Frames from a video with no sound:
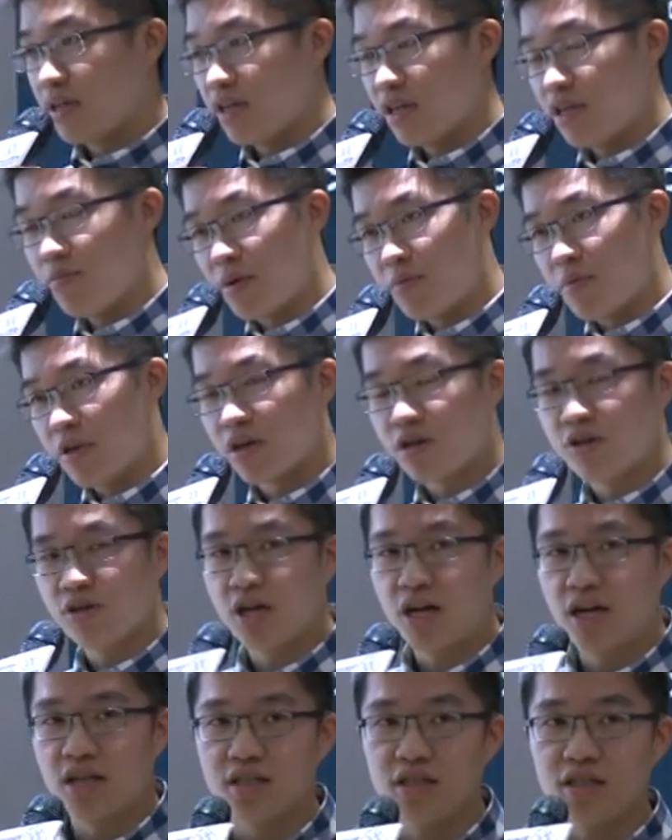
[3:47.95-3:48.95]
it may be a good
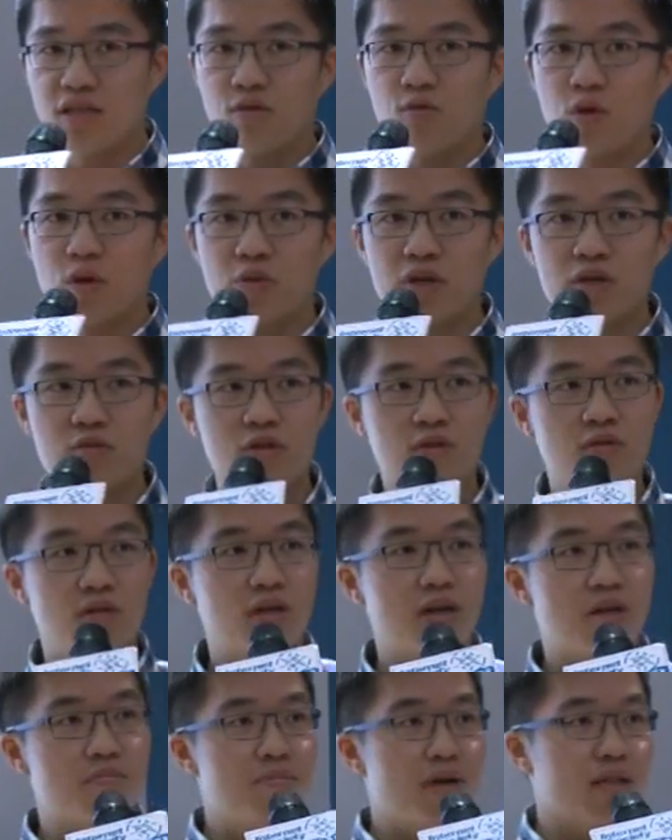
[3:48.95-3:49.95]
idea when we
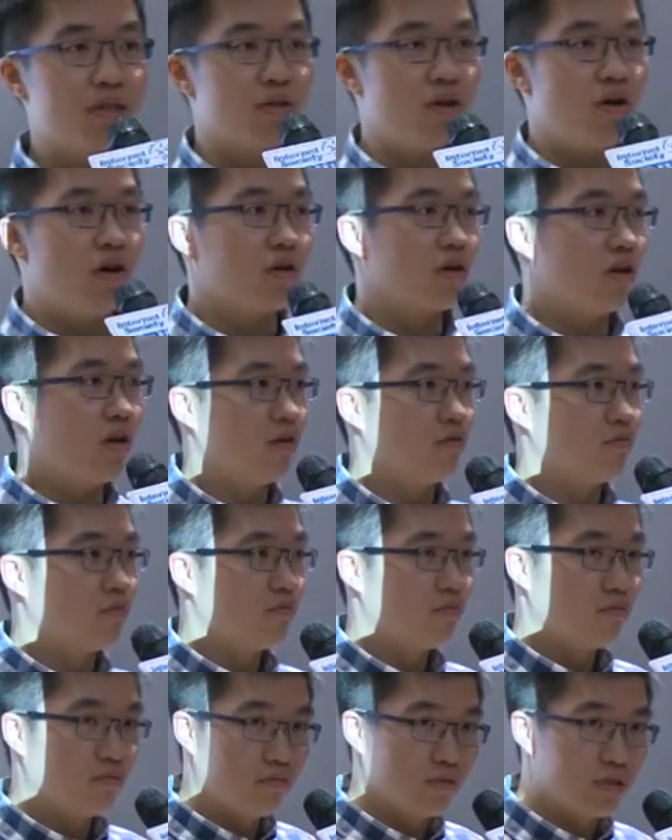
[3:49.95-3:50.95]
come back to Hong Kong,
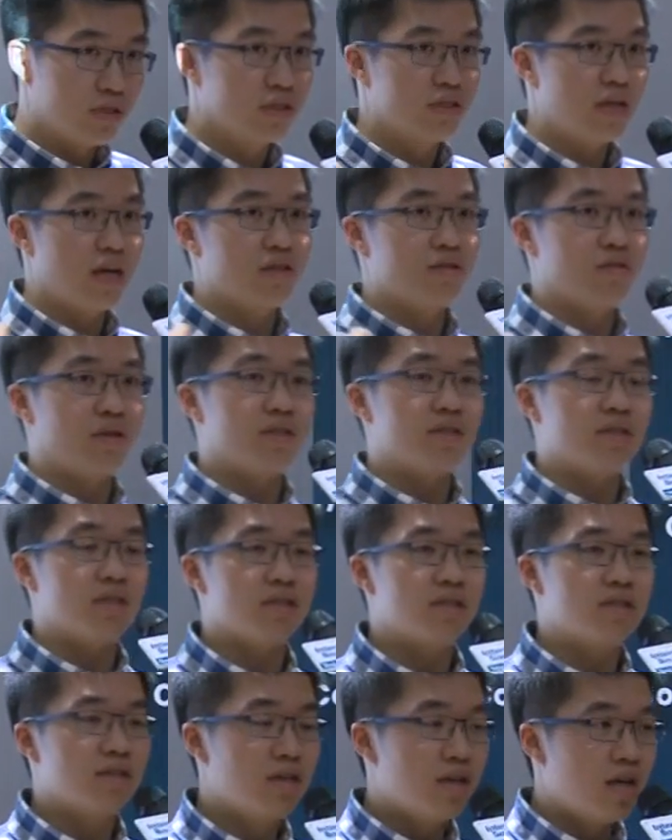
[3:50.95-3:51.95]
we start doing
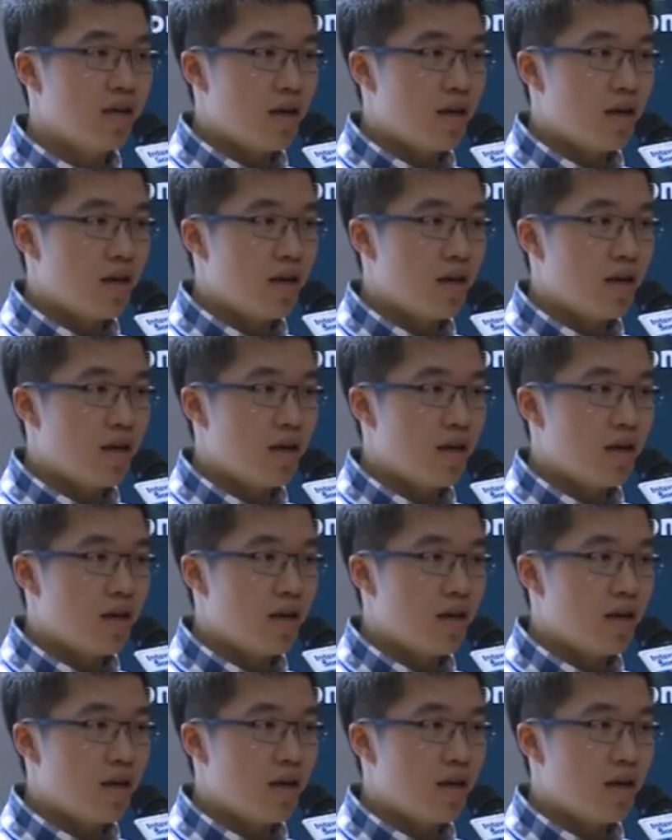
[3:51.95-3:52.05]
this.